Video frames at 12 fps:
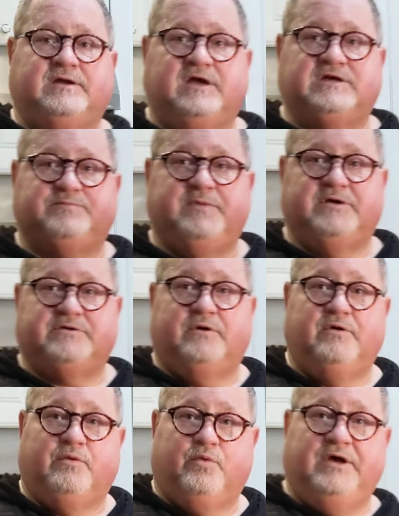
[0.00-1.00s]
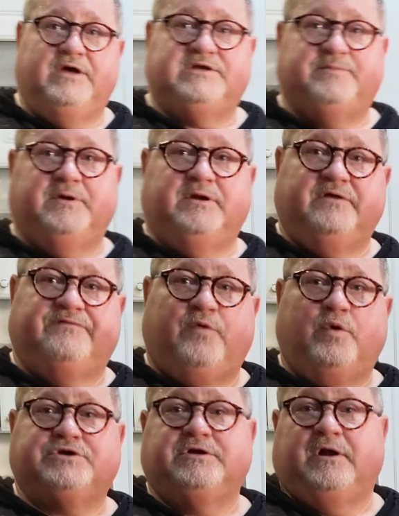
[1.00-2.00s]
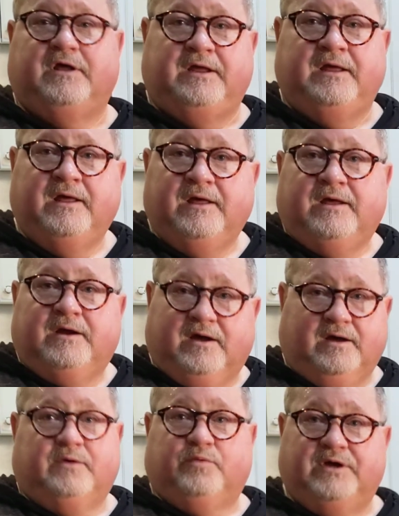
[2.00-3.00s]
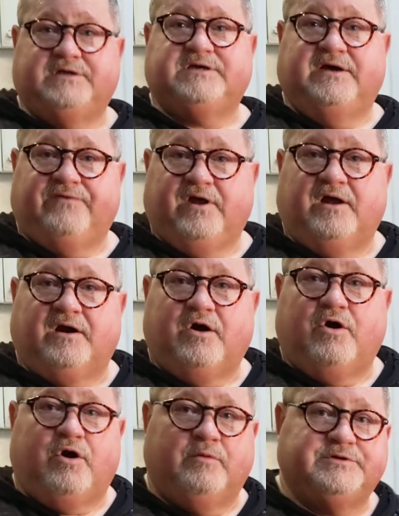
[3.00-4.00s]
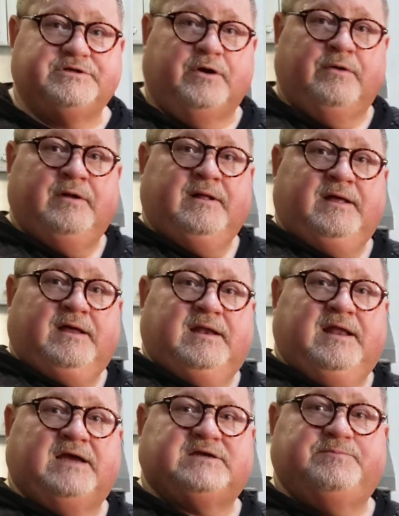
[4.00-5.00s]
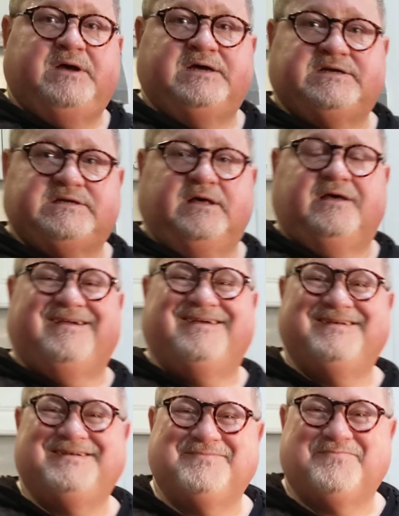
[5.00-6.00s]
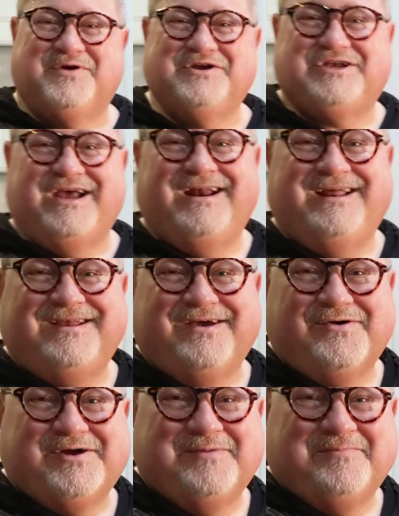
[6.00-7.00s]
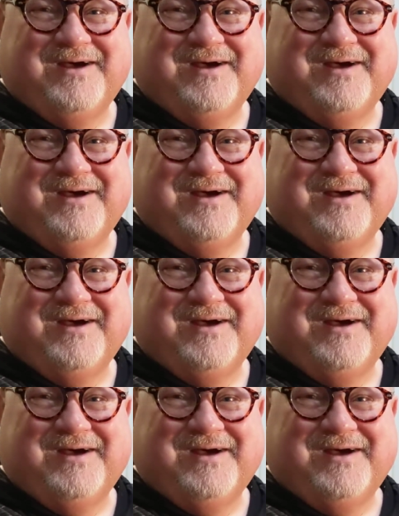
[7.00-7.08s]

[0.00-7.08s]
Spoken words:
tastes better on a Ritz, but unfortunately, Ritz have a lot of carbs. So next best thing. Appreciate it. Y'all come